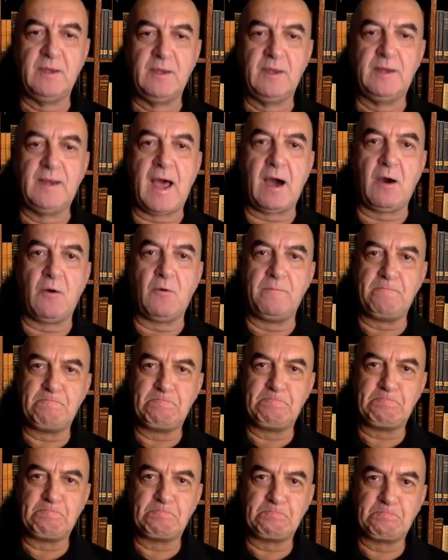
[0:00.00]
Now,
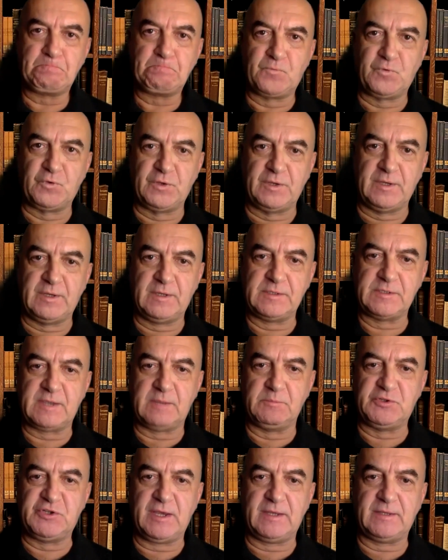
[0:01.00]
to the
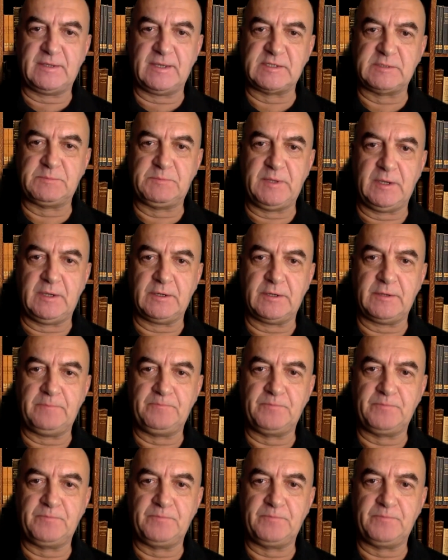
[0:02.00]
subject and speaker.